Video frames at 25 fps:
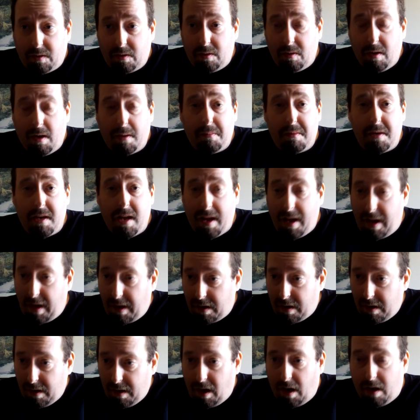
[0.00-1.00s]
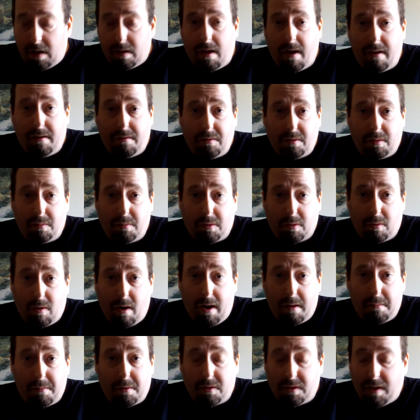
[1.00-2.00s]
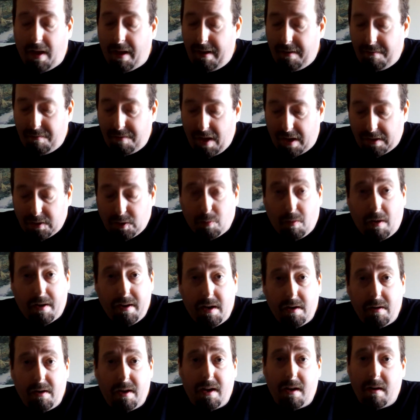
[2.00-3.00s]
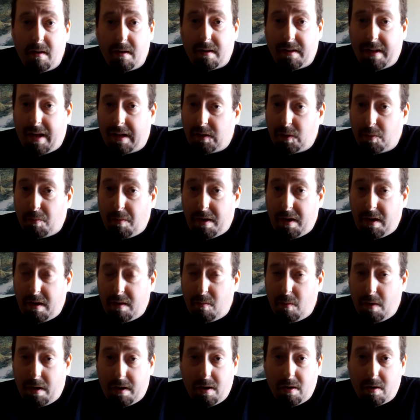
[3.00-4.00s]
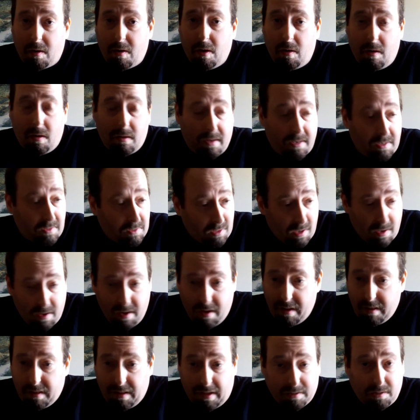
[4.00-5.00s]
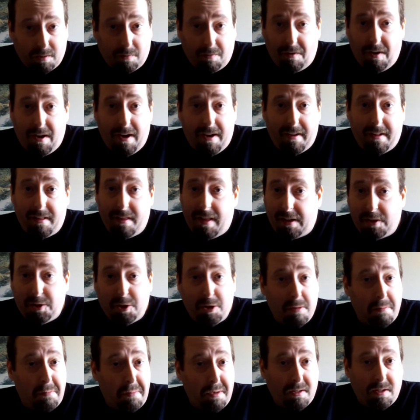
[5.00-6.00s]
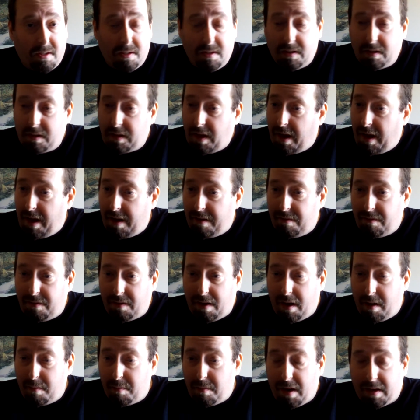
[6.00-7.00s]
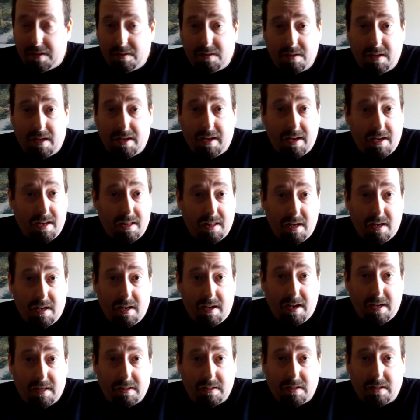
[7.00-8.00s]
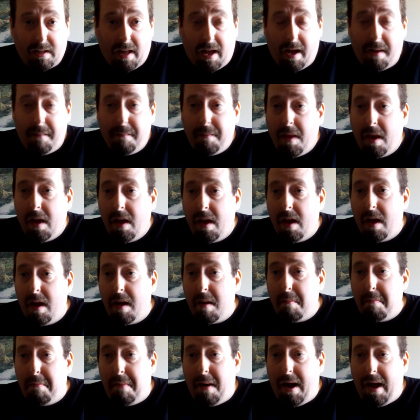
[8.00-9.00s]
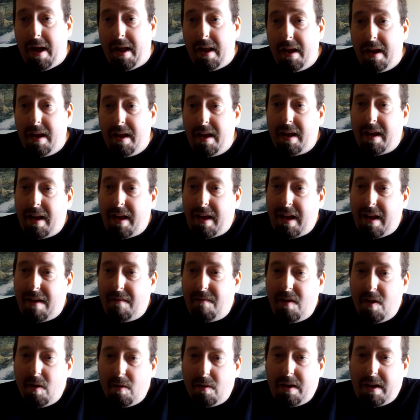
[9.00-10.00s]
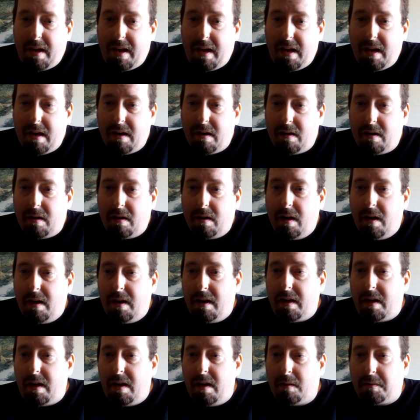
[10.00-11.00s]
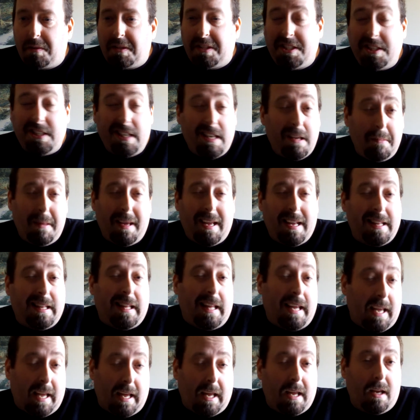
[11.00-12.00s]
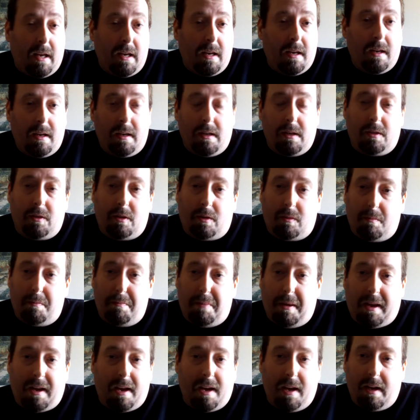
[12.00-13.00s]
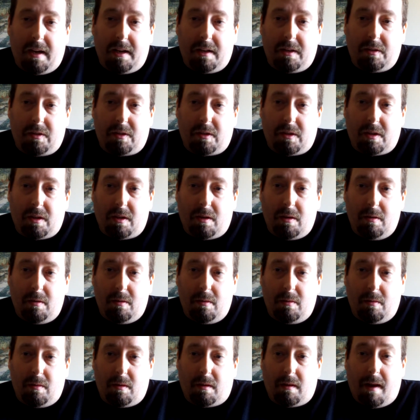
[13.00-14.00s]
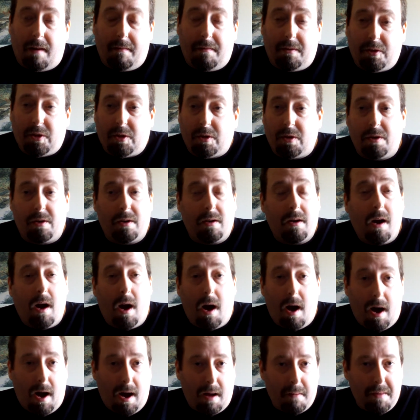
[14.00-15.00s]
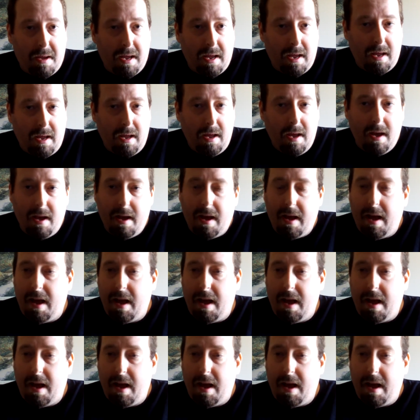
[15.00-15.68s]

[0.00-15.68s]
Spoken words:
to obtain a lot of subscribers. And if that's why you're here and that's what your goal is, that's fine. That's your business. I'm not saying anything against that. But if you're here, seemingly because you love a certain hobby,